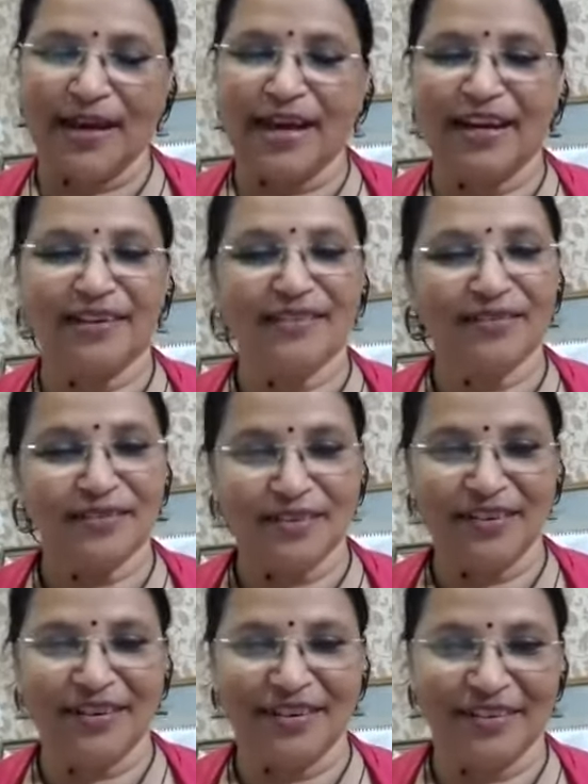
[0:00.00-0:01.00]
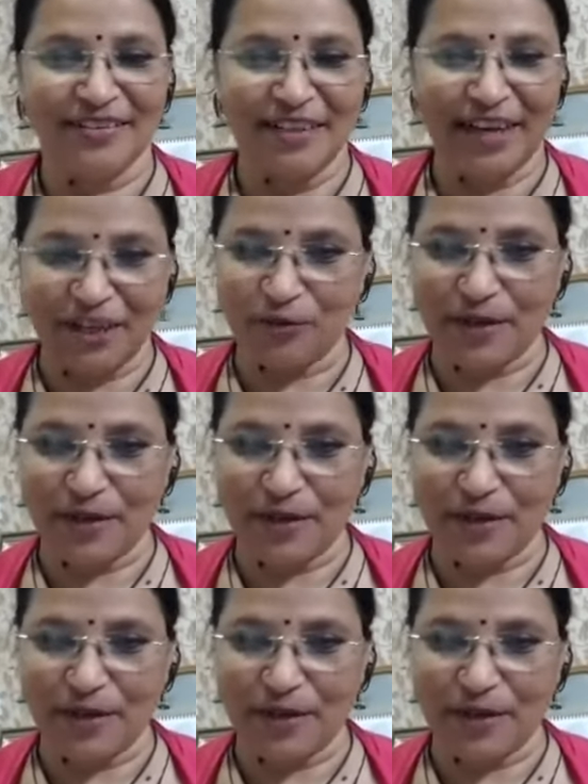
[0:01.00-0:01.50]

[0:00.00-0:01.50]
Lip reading: and trying to